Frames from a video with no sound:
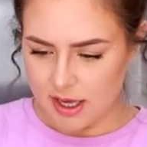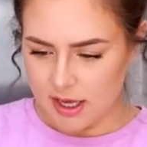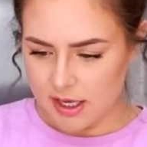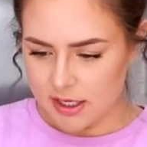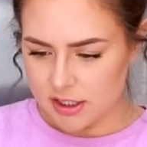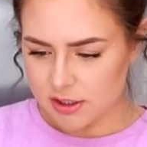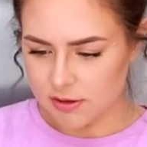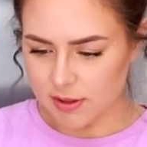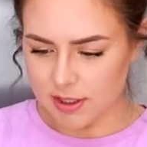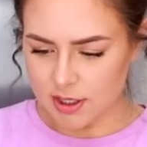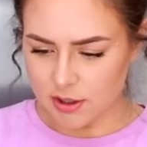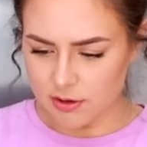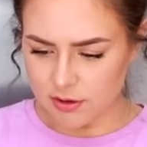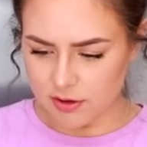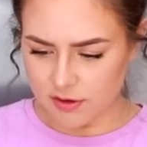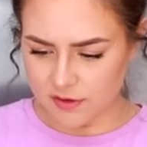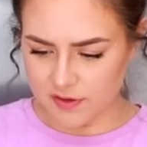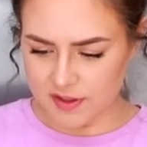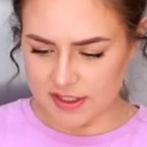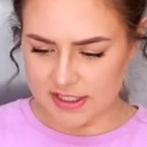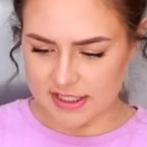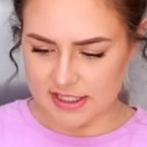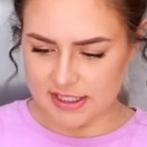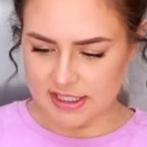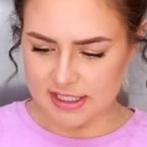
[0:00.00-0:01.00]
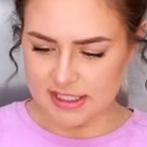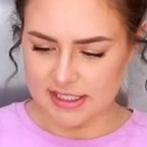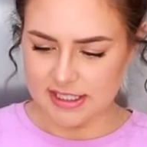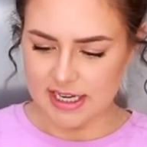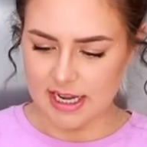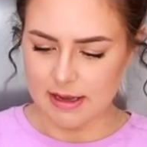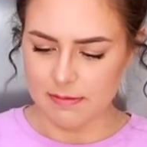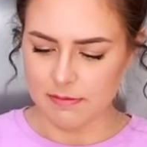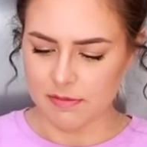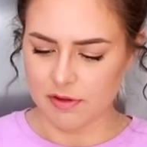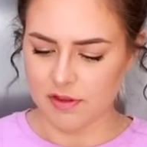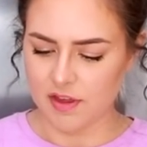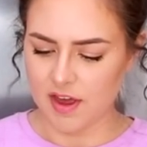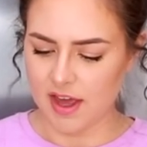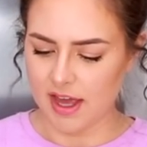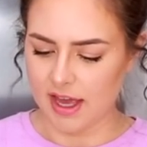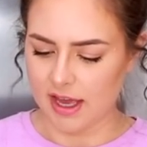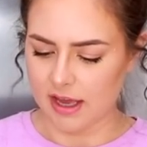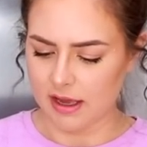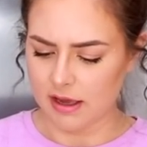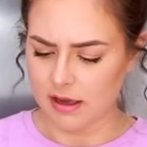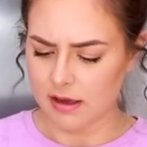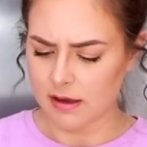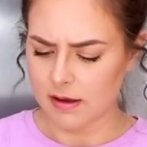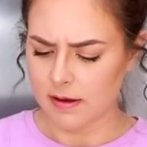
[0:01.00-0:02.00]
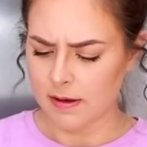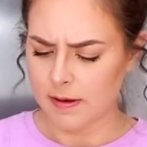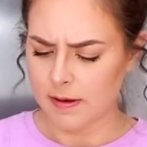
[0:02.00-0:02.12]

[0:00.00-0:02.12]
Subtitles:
So I don't know if this is the same thing,